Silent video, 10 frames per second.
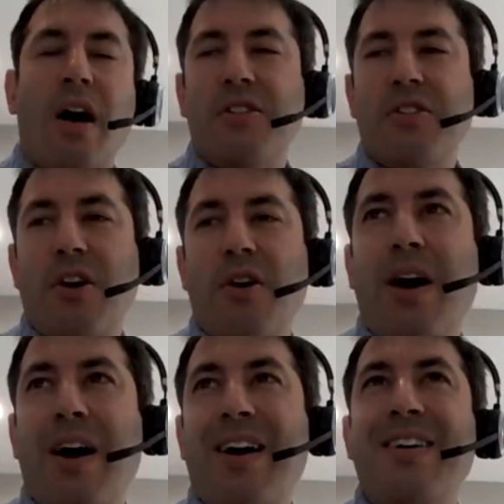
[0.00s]

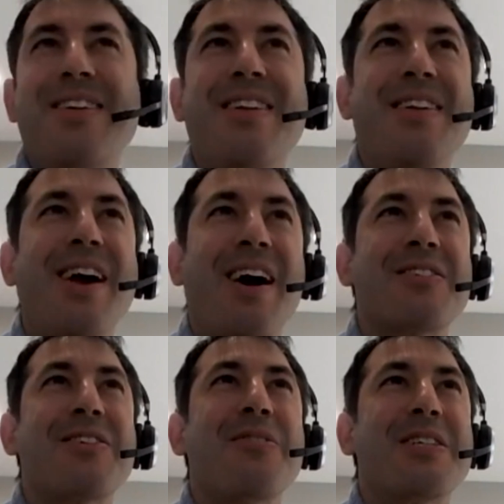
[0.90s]
So not
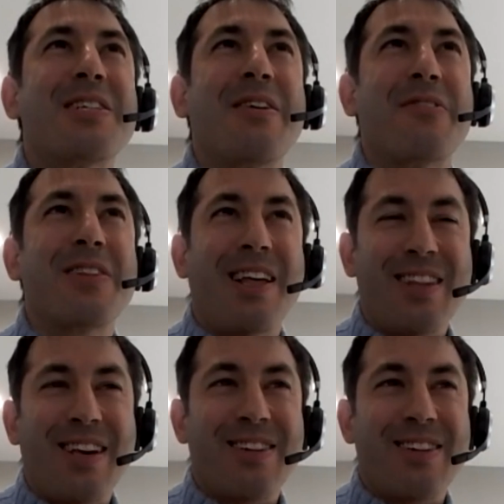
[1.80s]
too much different than
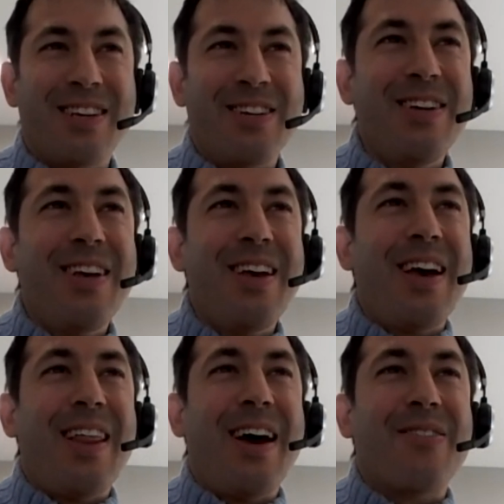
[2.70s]
the other two
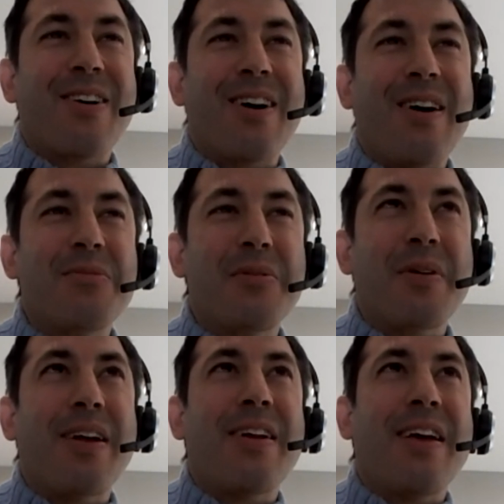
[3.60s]
that were
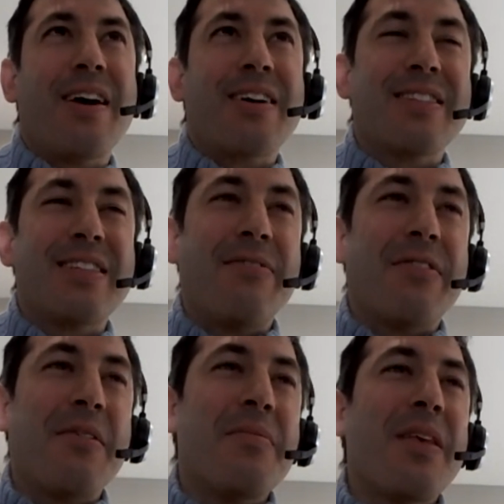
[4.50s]
Eric and
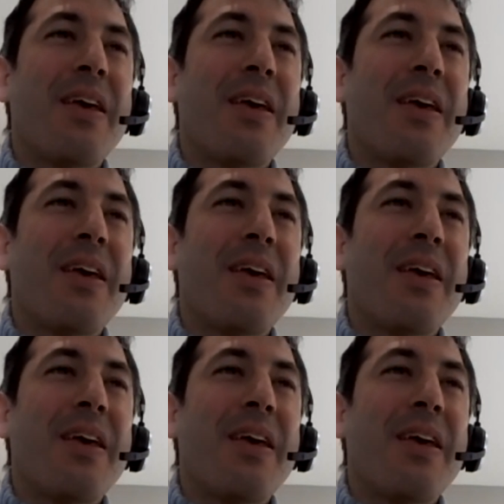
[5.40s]
Stephanie.